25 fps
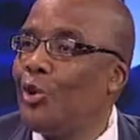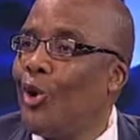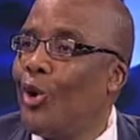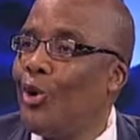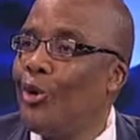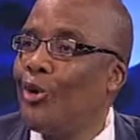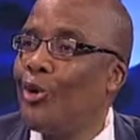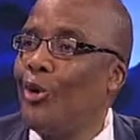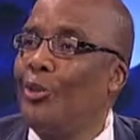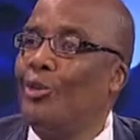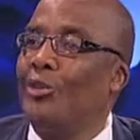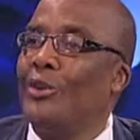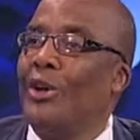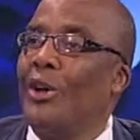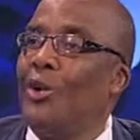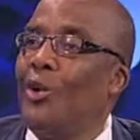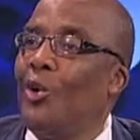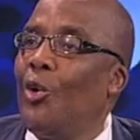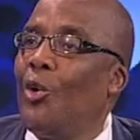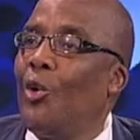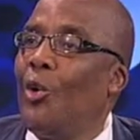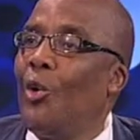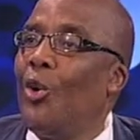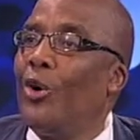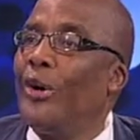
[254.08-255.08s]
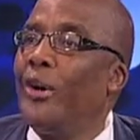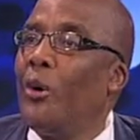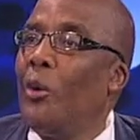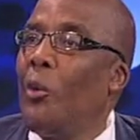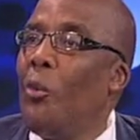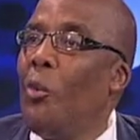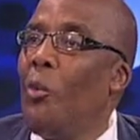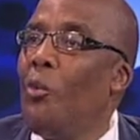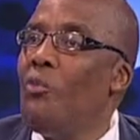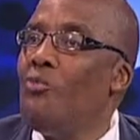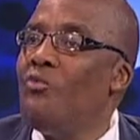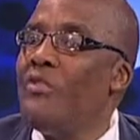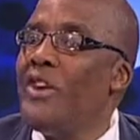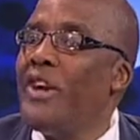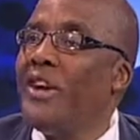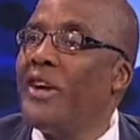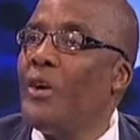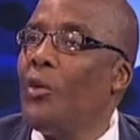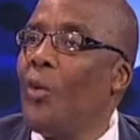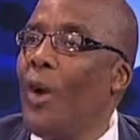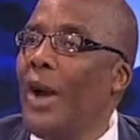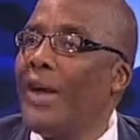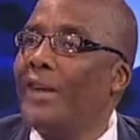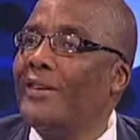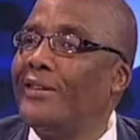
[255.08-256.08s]
condoms along on a very
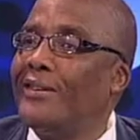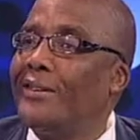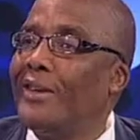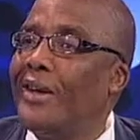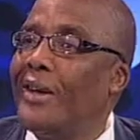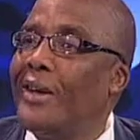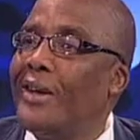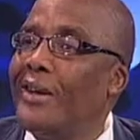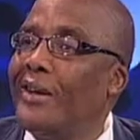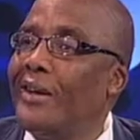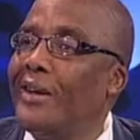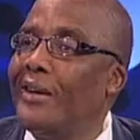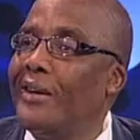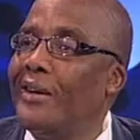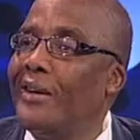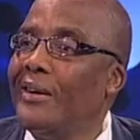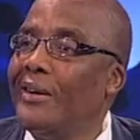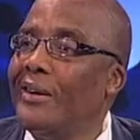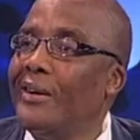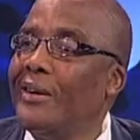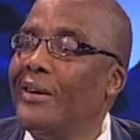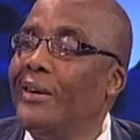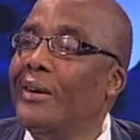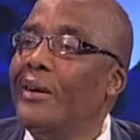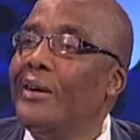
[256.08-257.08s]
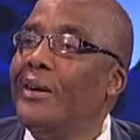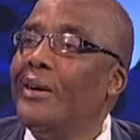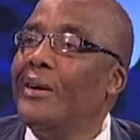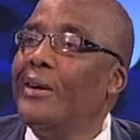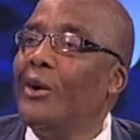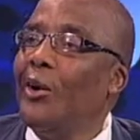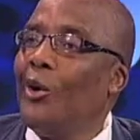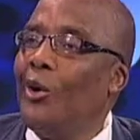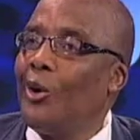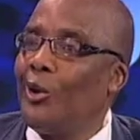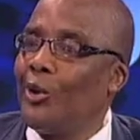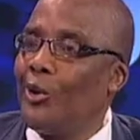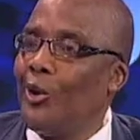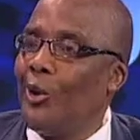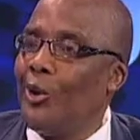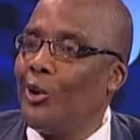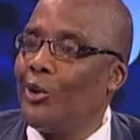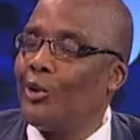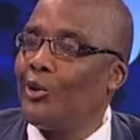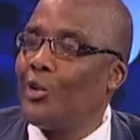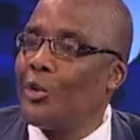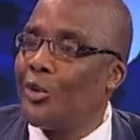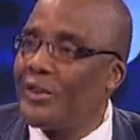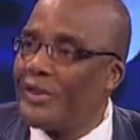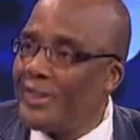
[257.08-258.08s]
wide scale, or
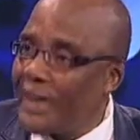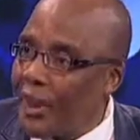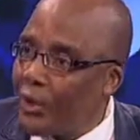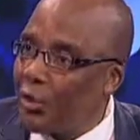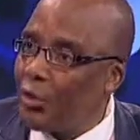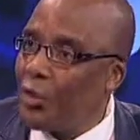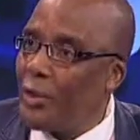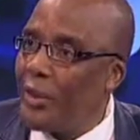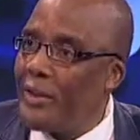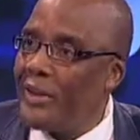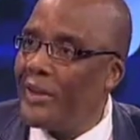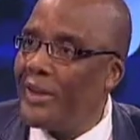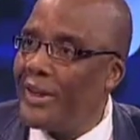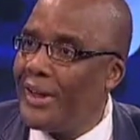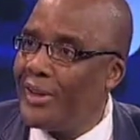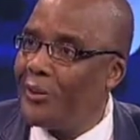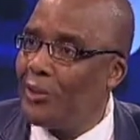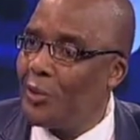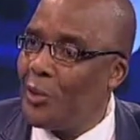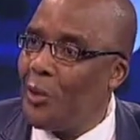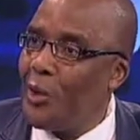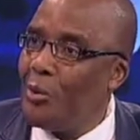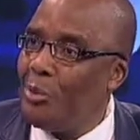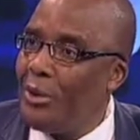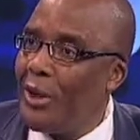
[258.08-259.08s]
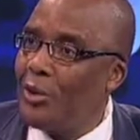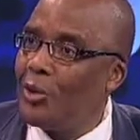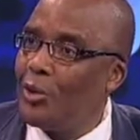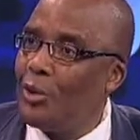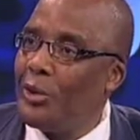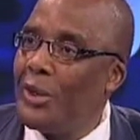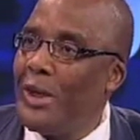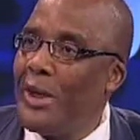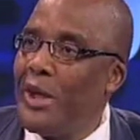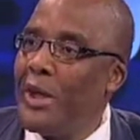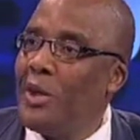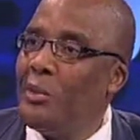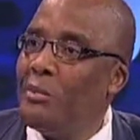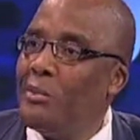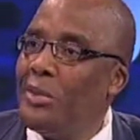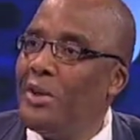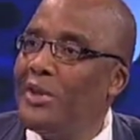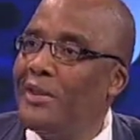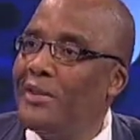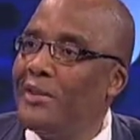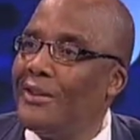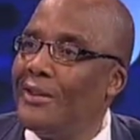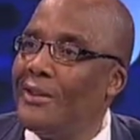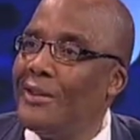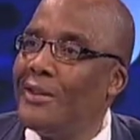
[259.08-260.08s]
to start with, let's go back to the
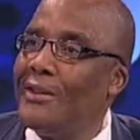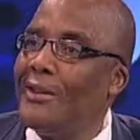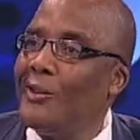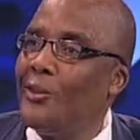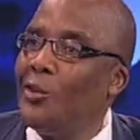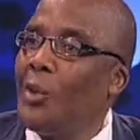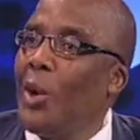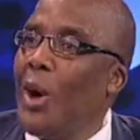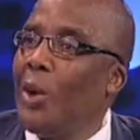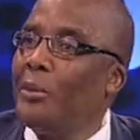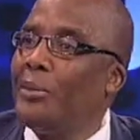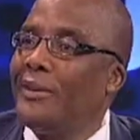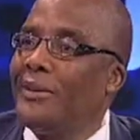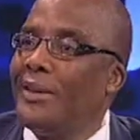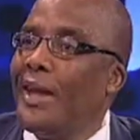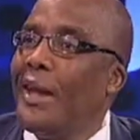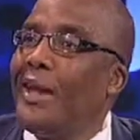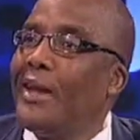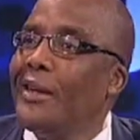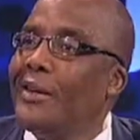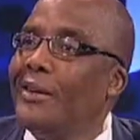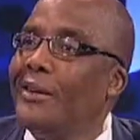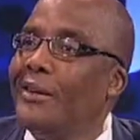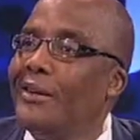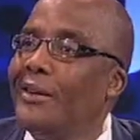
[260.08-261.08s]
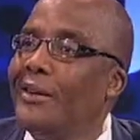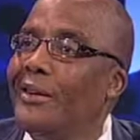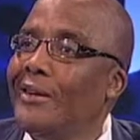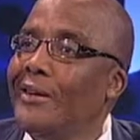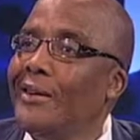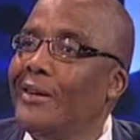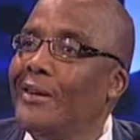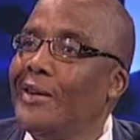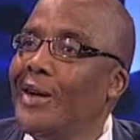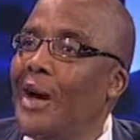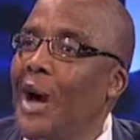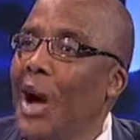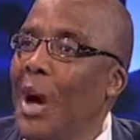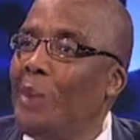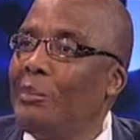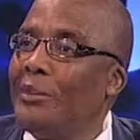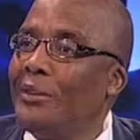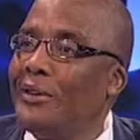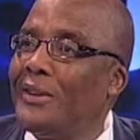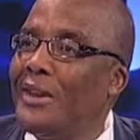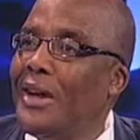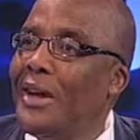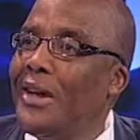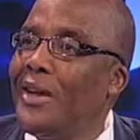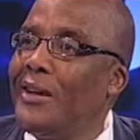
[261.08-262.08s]
ABC, to abstain.
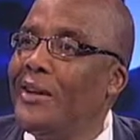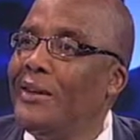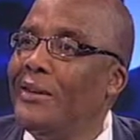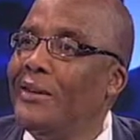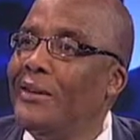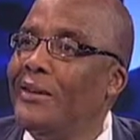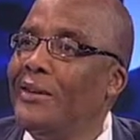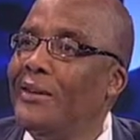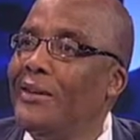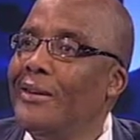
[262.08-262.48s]
Abstain,